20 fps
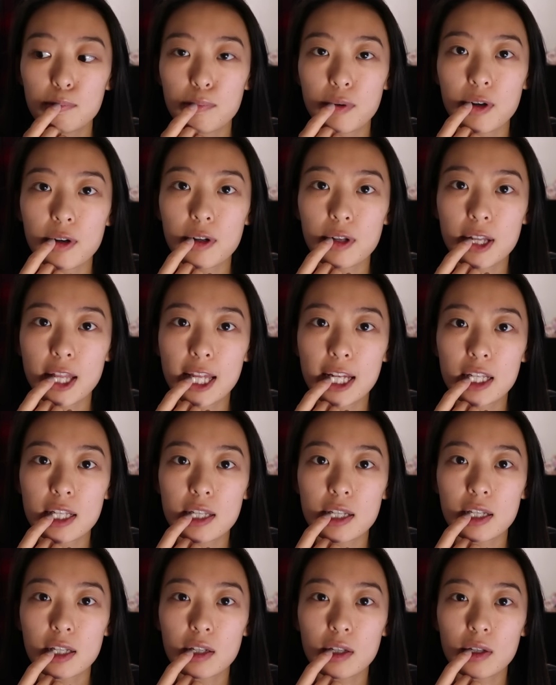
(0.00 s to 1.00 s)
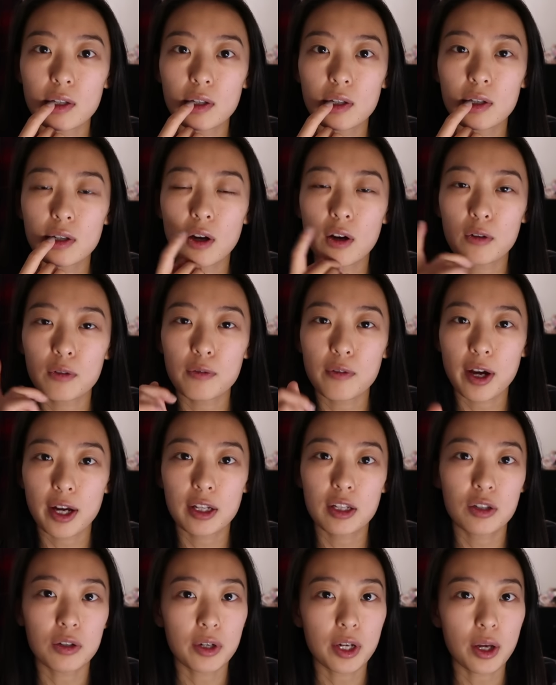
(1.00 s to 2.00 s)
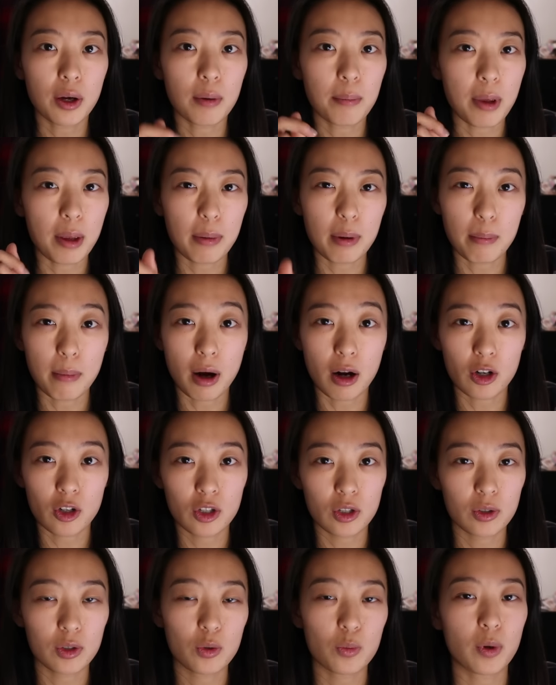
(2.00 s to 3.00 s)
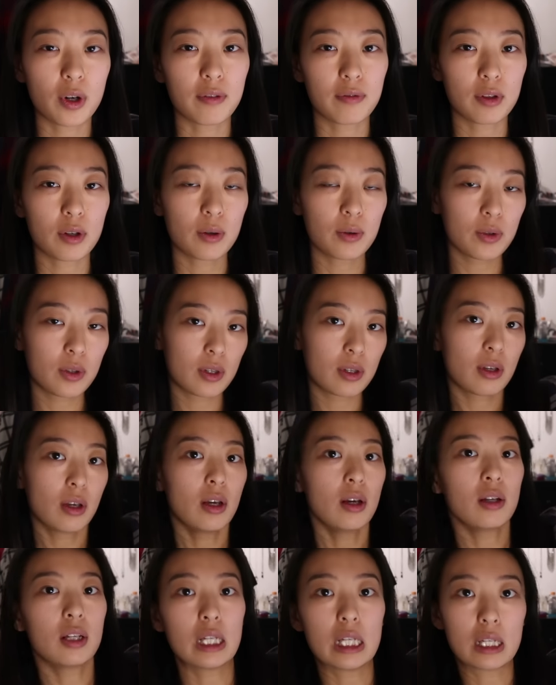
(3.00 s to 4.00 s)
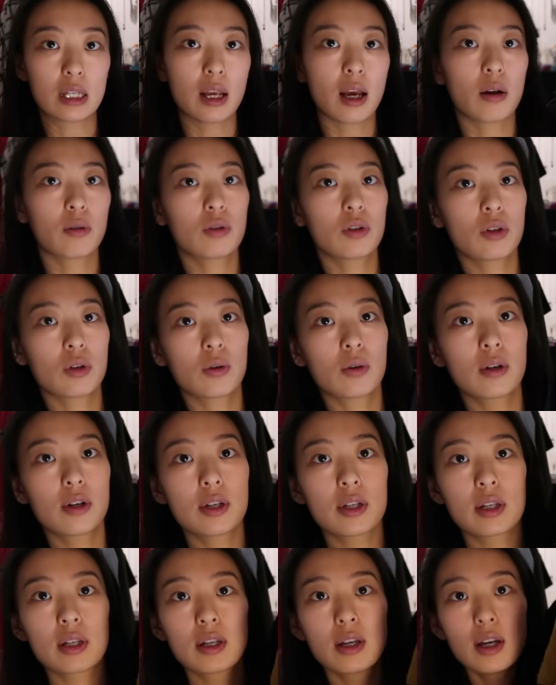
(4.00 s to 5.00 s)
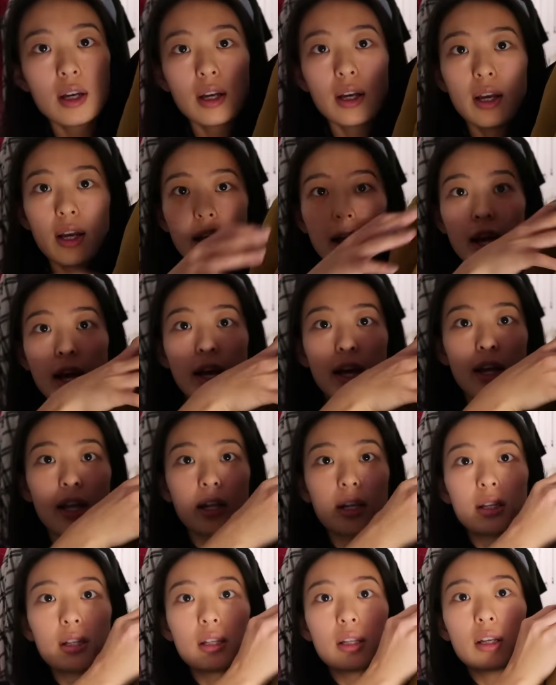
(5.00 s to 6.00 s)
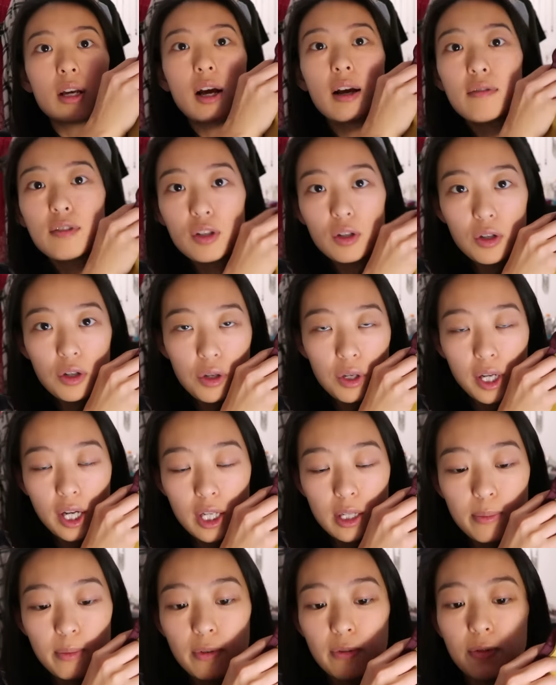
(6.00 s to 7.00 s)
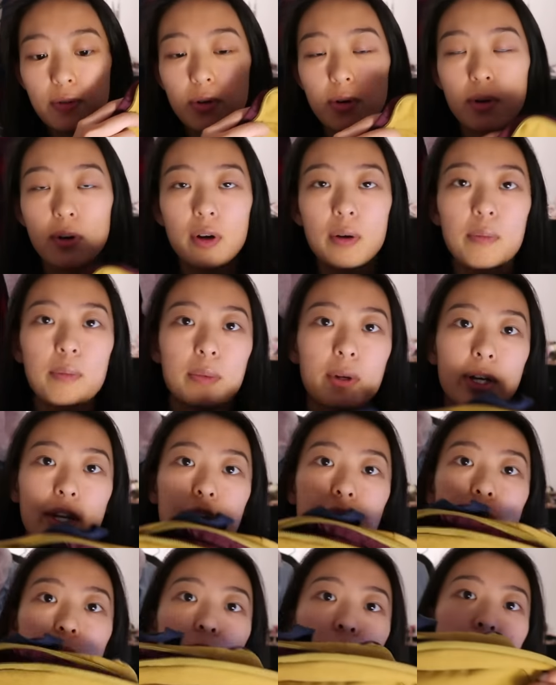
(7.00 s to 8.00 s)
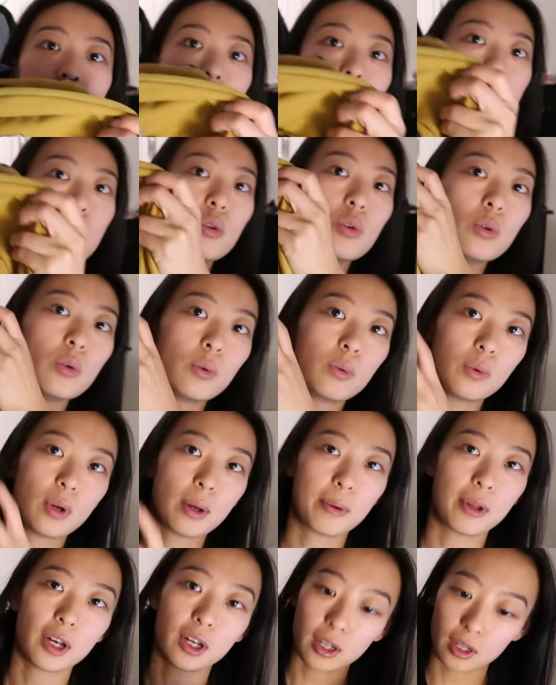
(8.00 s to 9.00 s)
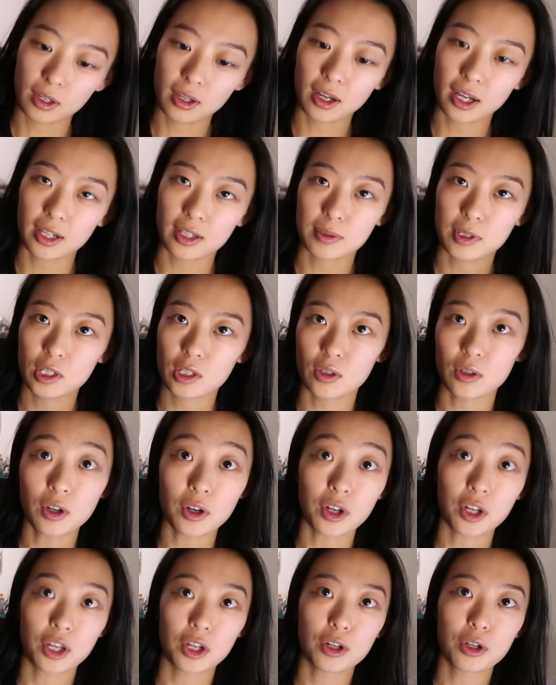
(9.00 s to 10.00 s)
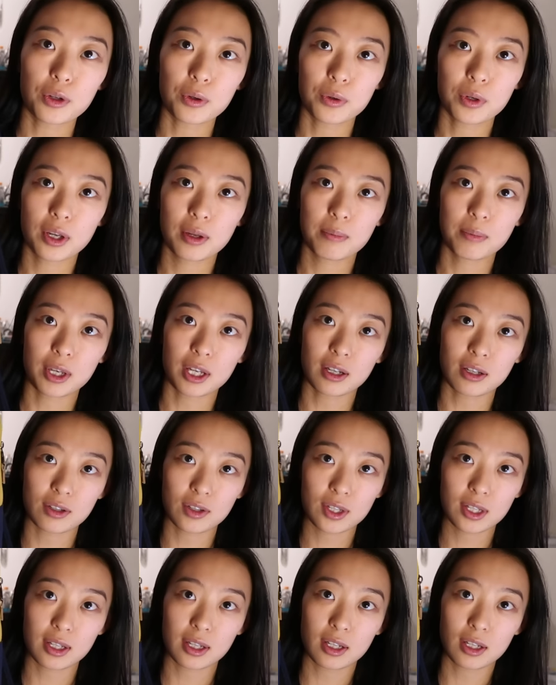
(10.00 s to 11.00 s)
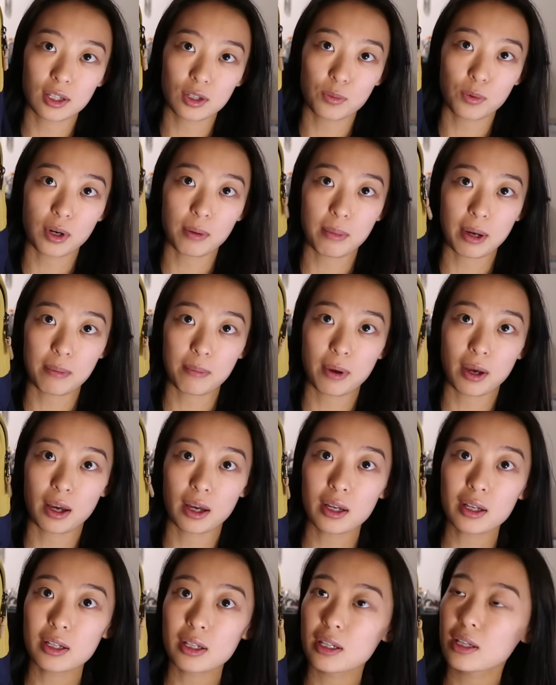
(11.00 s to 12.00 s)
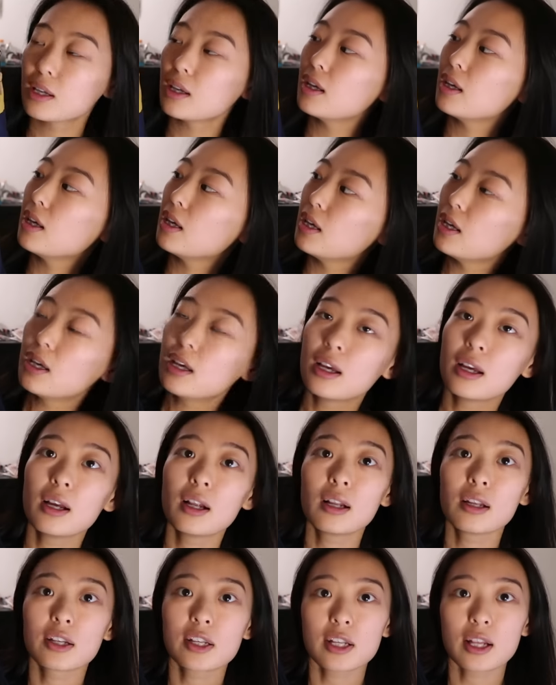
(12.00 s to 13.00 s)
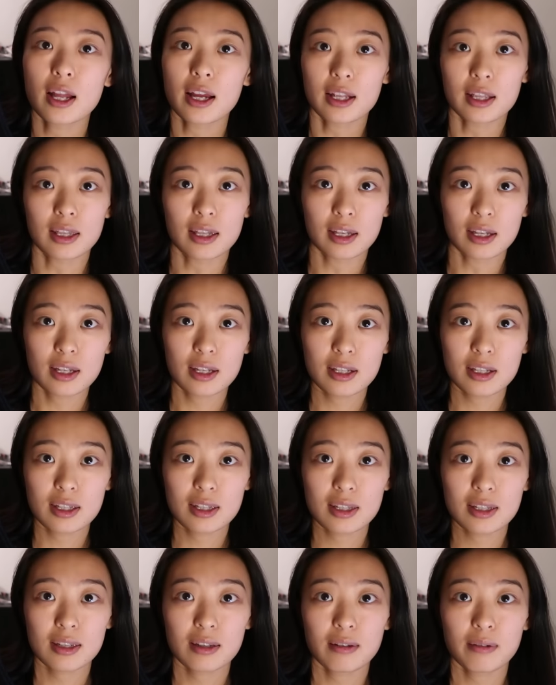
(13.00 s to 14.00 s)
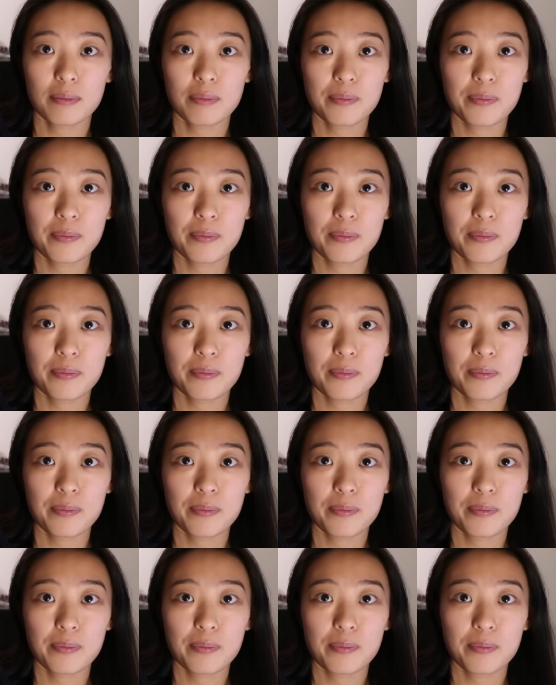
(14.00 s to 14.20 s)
Burlington Coat Factory, or maybe Marshall's, one of those discount stores. And I've shown you guys before, but I wanted to, I mean, I'm still going to include it because it is one of my bags. Looks like this.